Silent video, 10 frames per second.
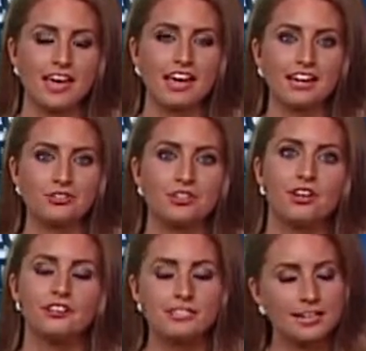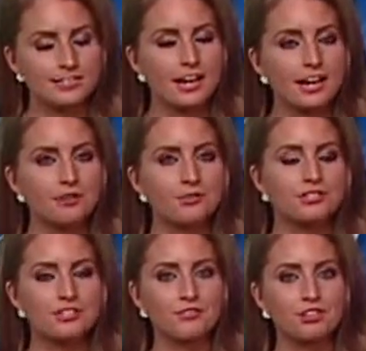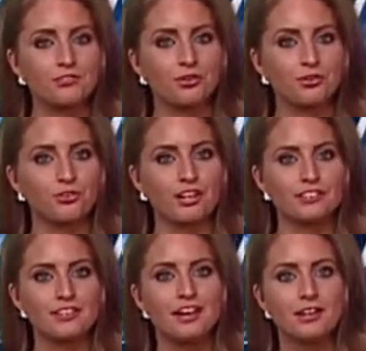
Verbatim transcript: and today's high was 74 degrees.